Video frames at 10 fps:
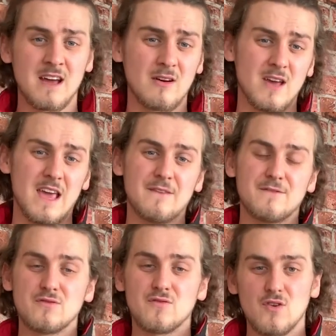Now if
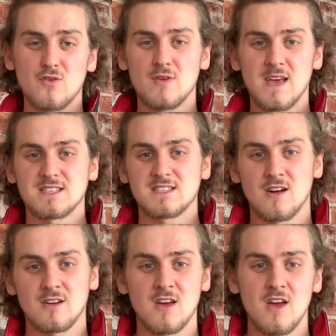you do get
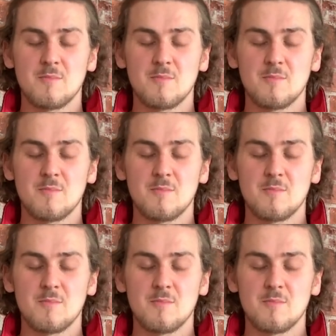stuck,